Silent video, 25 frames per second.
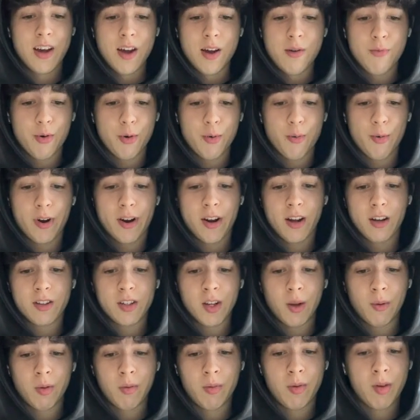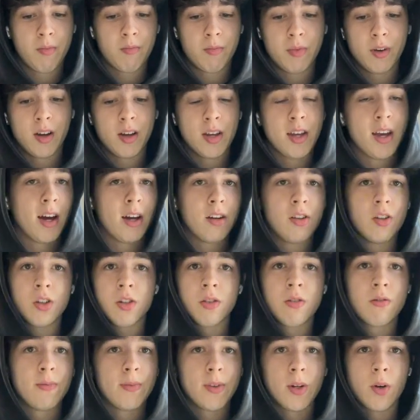pre-workout supplement, but yeah,
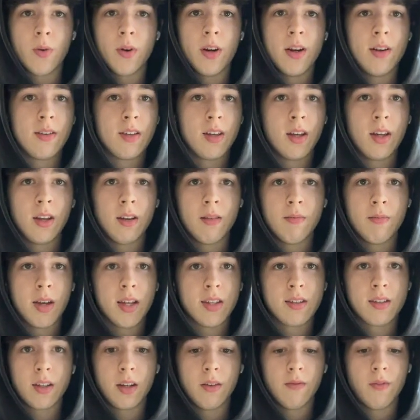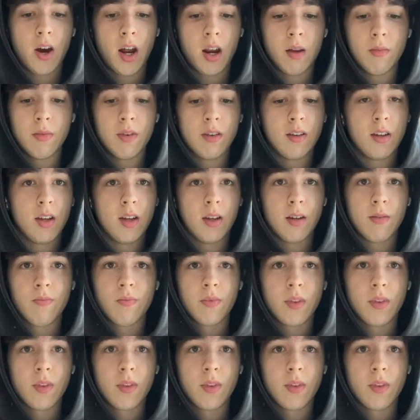just creatine and basically vitamin D.